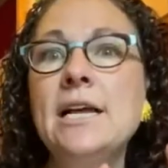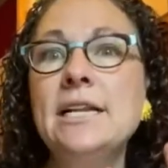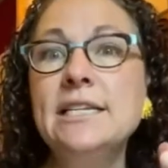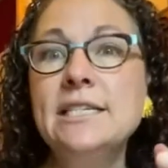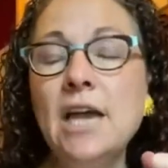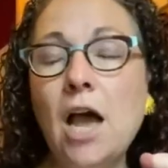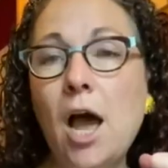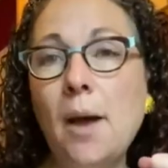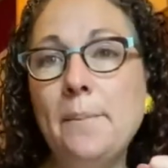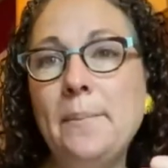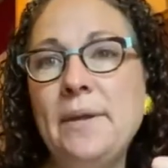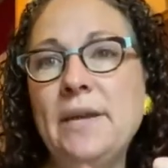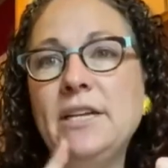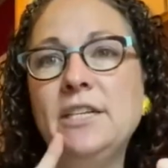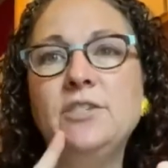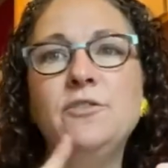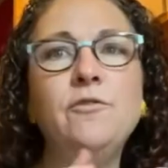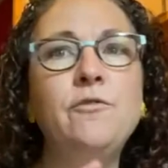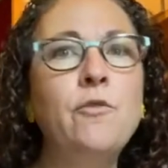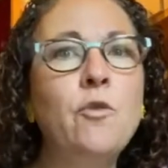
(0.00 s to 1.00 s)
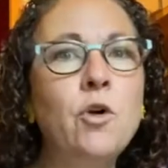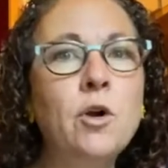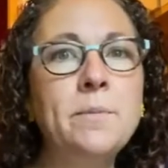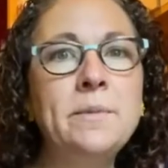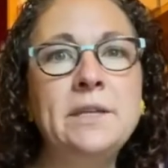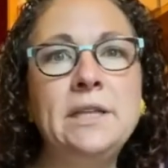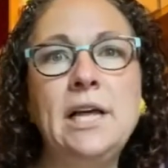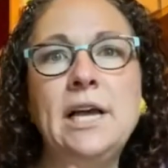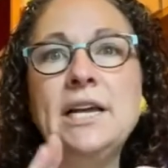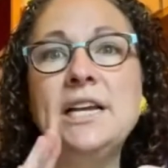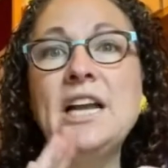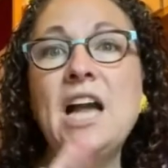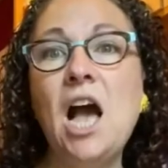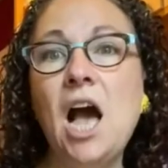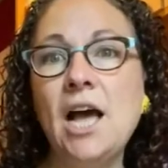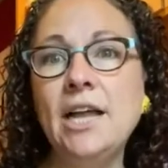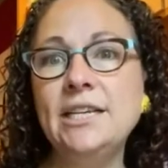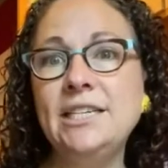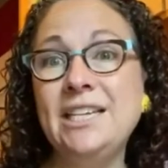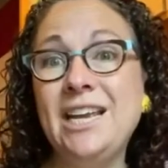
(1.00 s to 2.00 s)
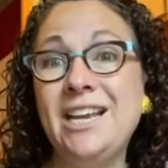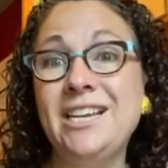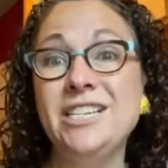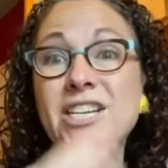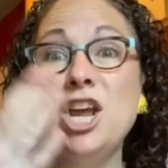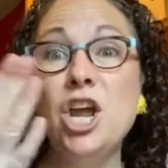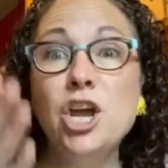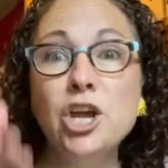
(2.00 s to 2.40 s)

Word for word: topics, formula, content,